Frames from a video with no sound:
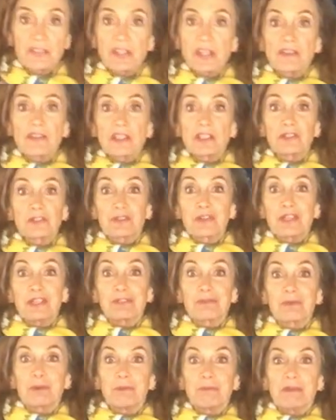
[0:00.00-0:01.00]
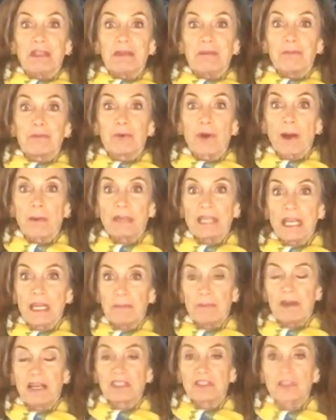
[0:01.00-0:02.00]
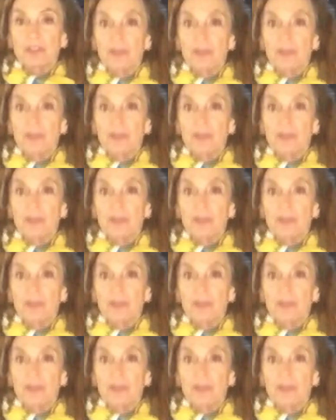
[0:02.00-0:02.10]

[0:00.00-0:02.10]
said these would be probably 8 pounds.